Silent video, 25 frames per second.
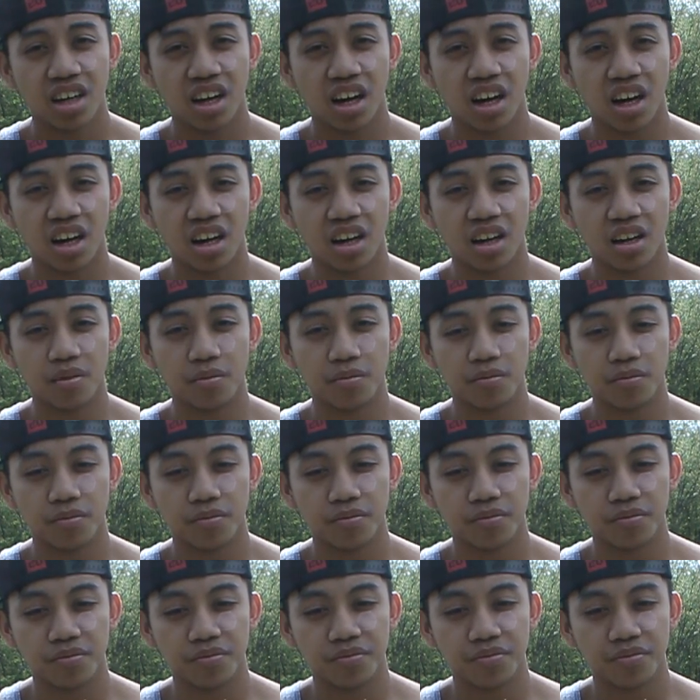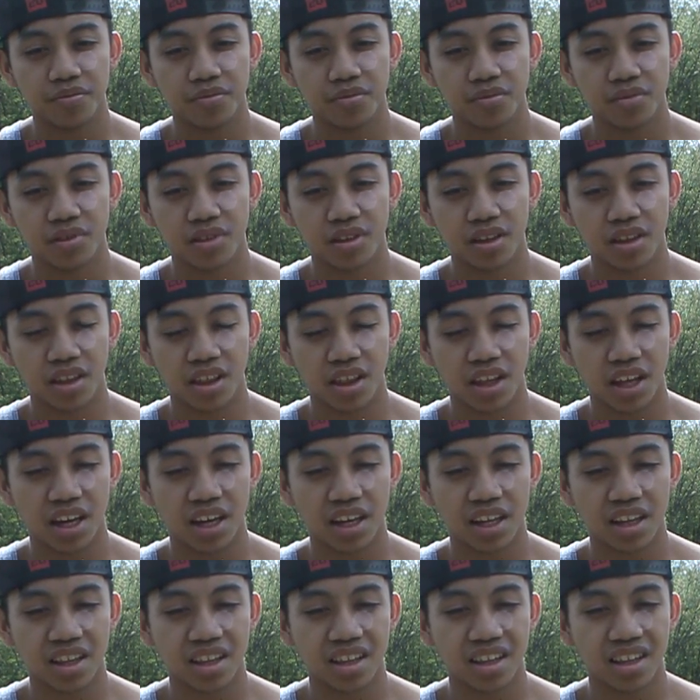
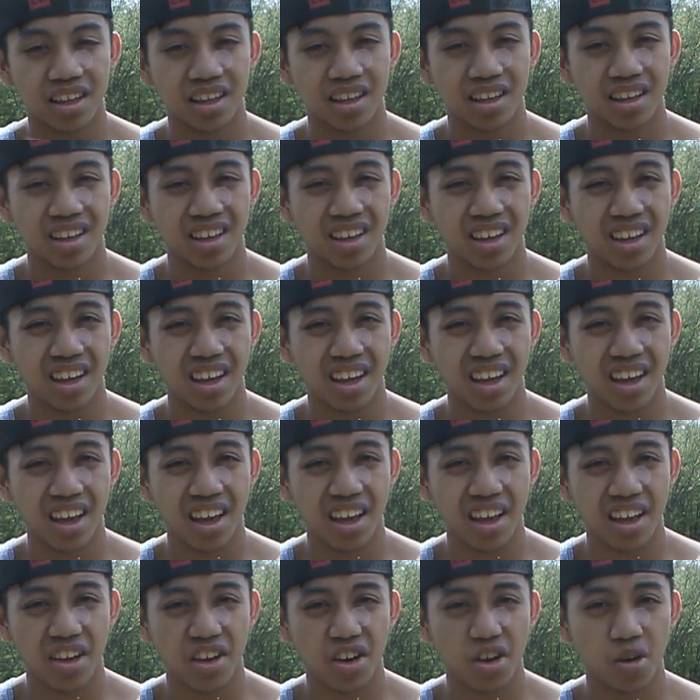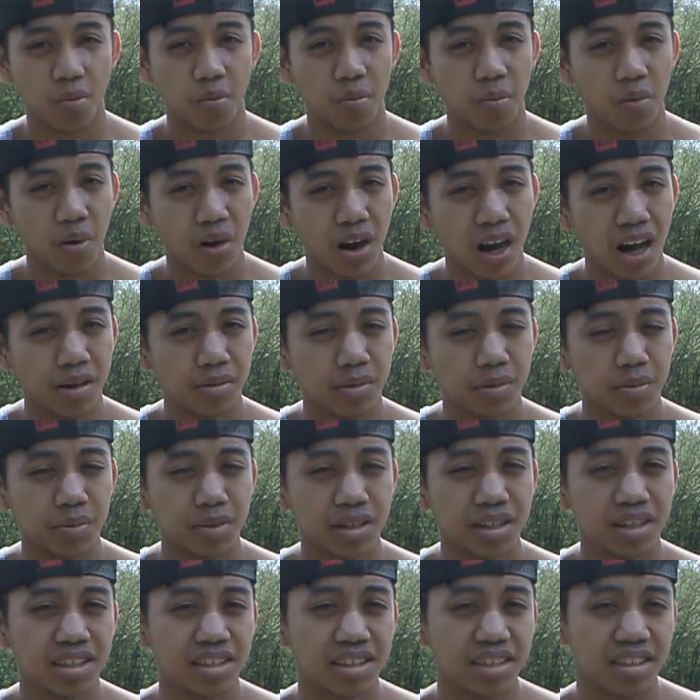then you're
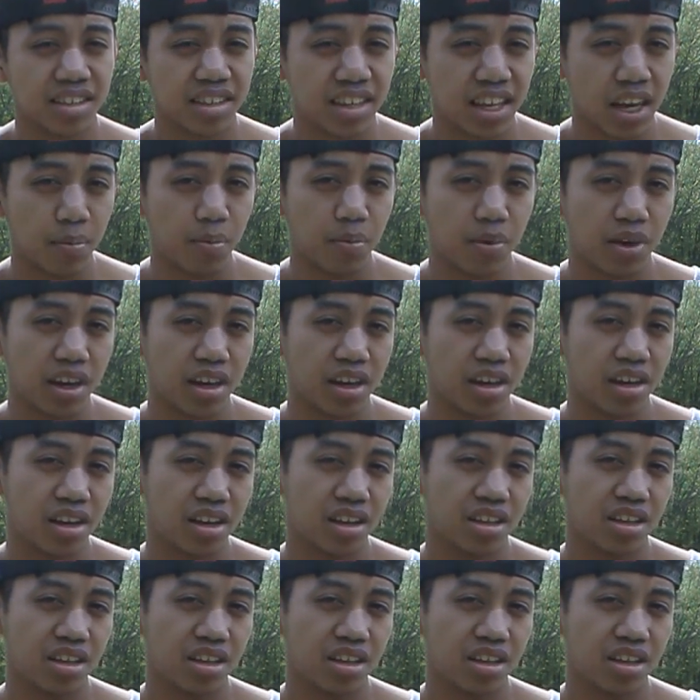probably stepping